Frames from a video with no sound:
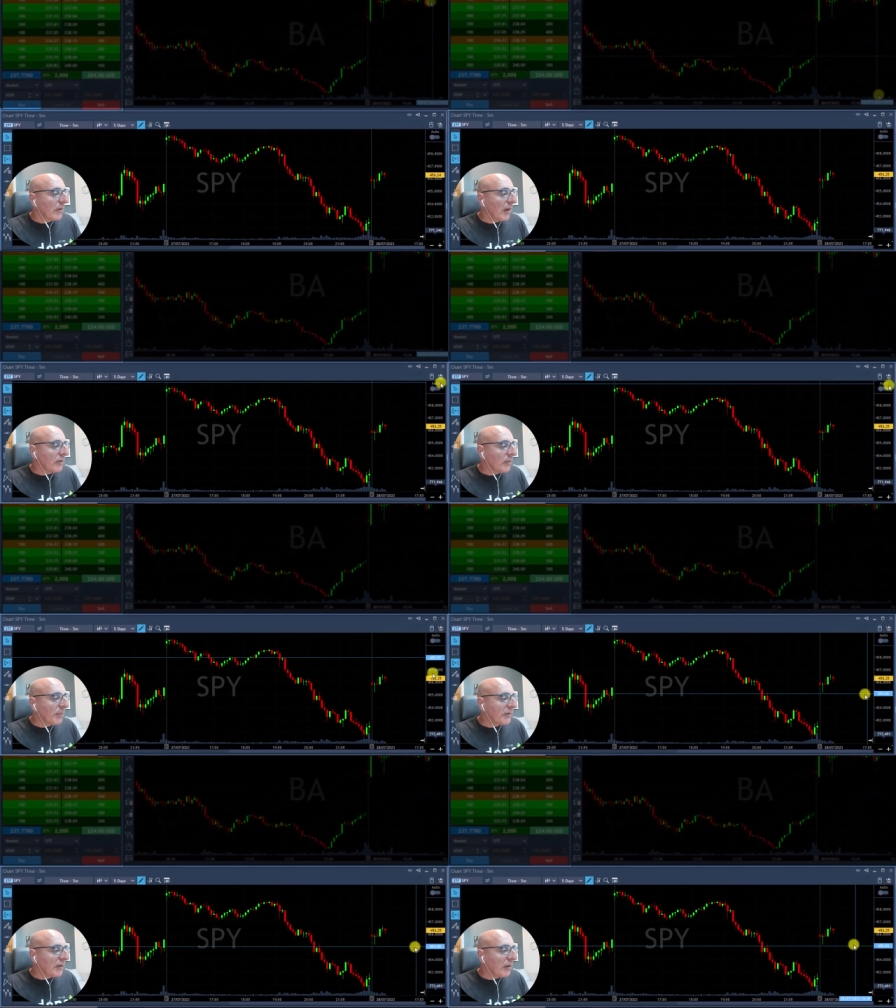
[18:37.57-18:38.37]
S&P
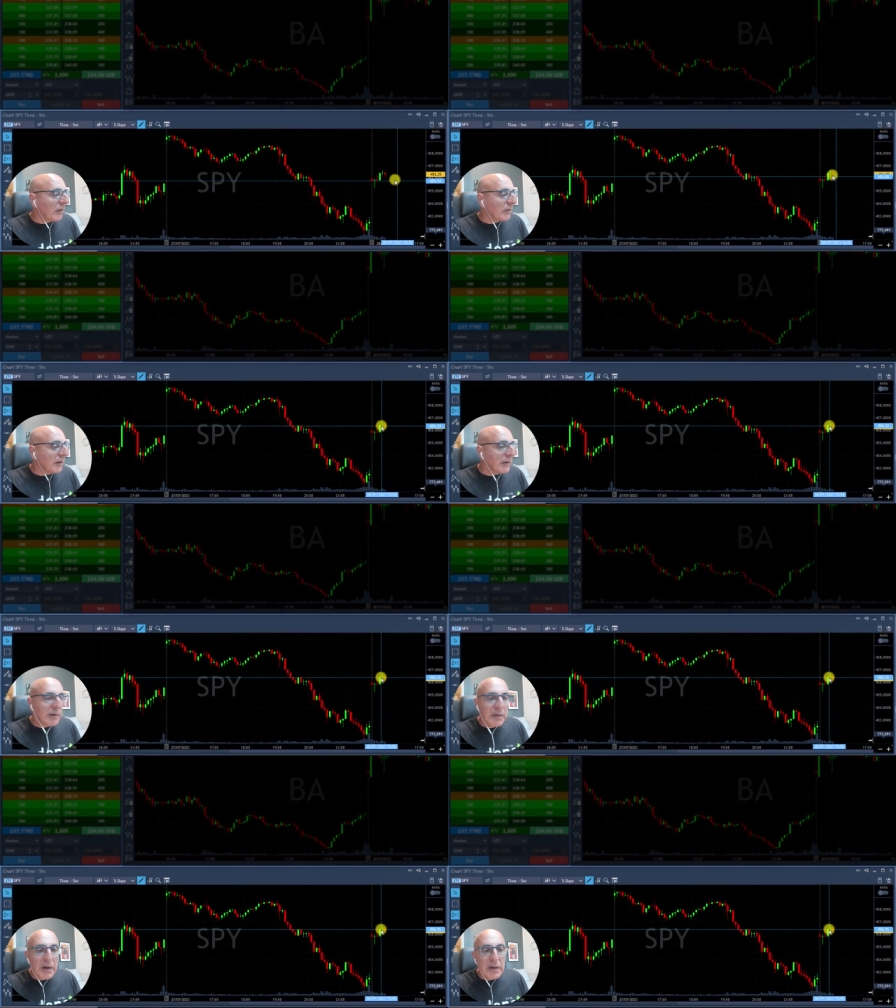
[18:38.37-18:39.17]
still holding near
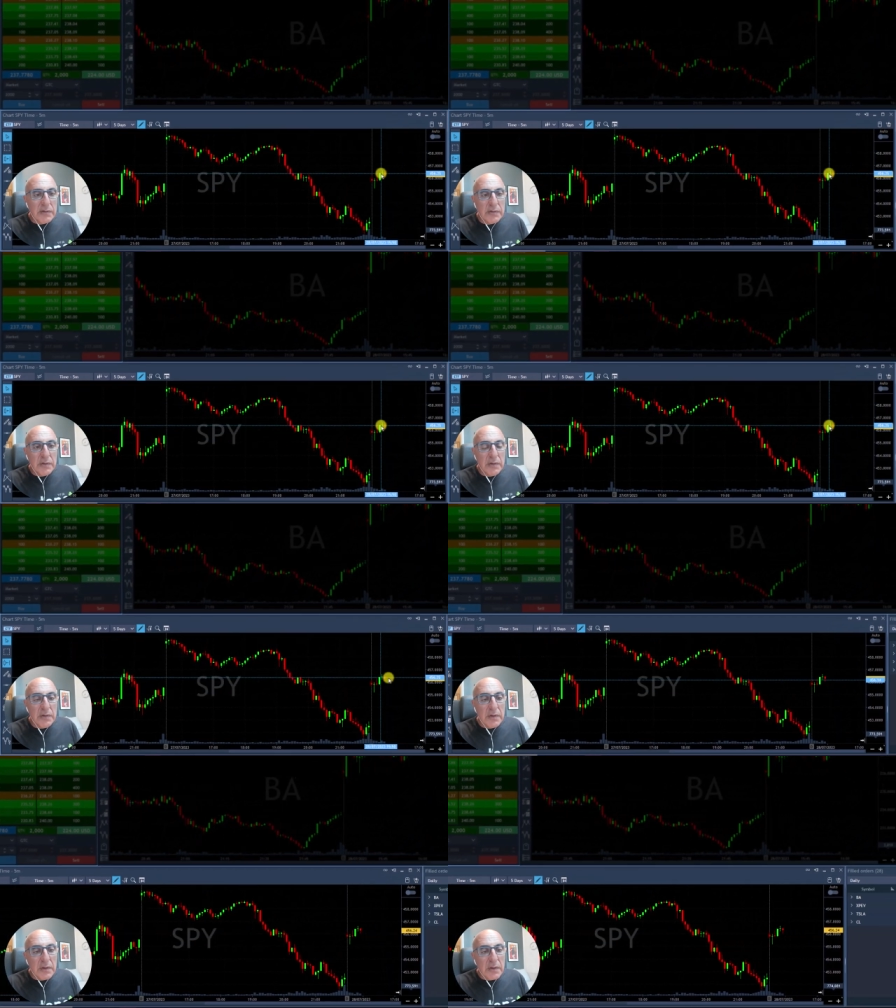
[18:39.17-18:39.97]
the highs.
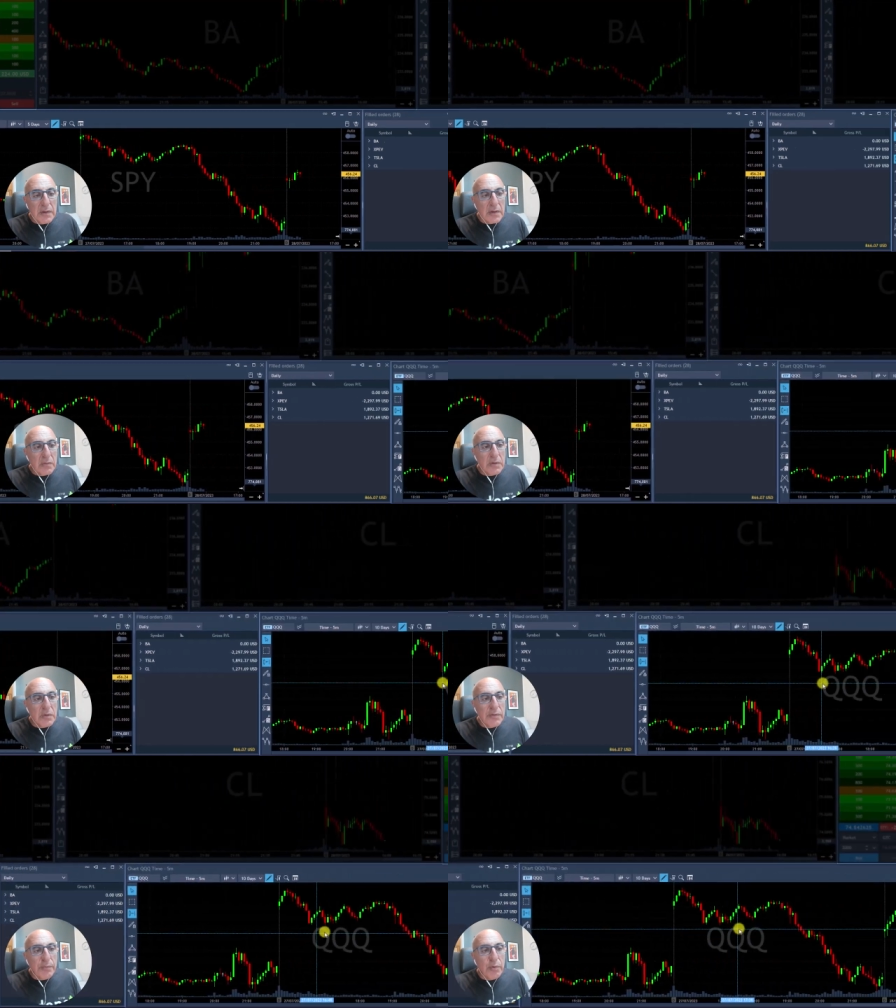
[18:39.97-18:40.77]
We do
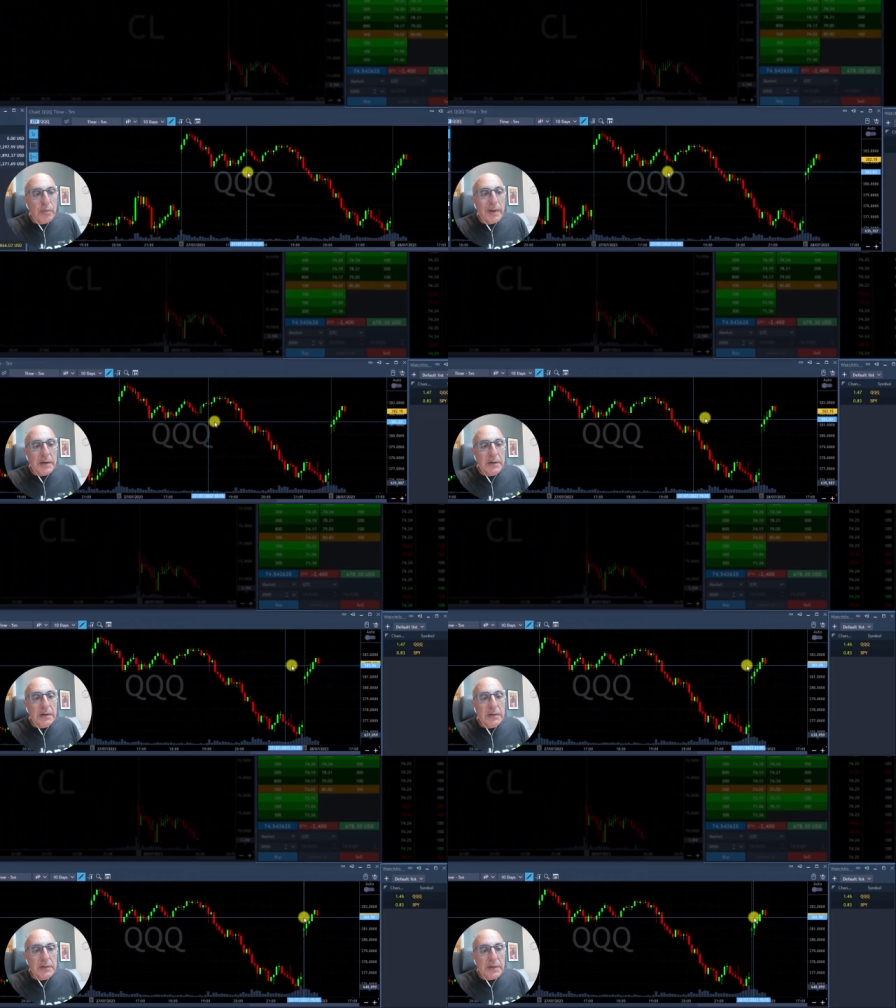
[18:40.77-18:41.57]
have pullback.
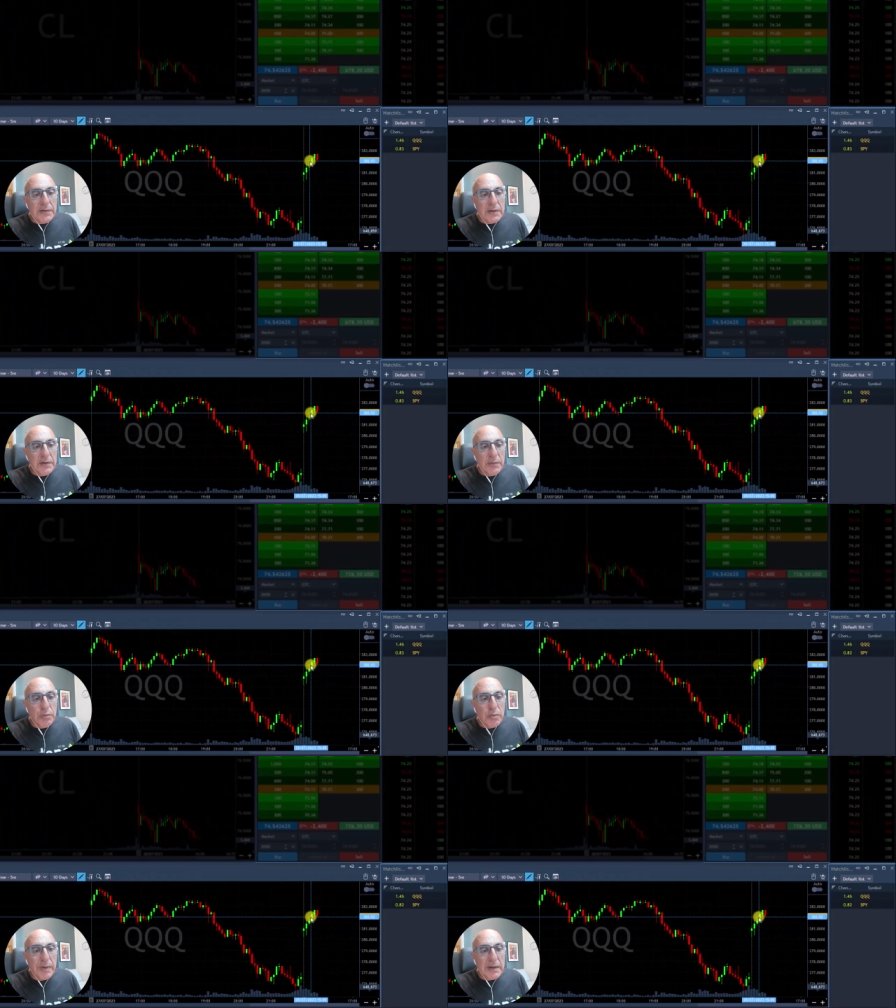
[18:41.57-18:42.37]
Nasdaq did
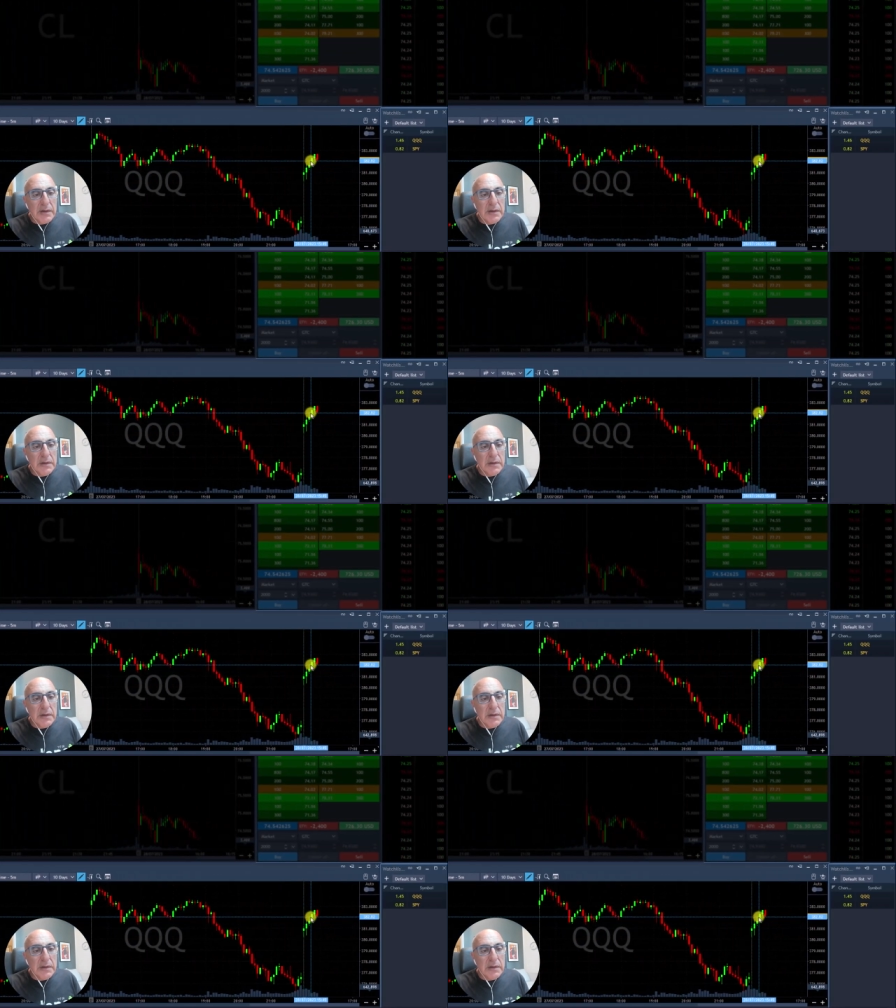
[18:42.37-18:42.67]
pullback.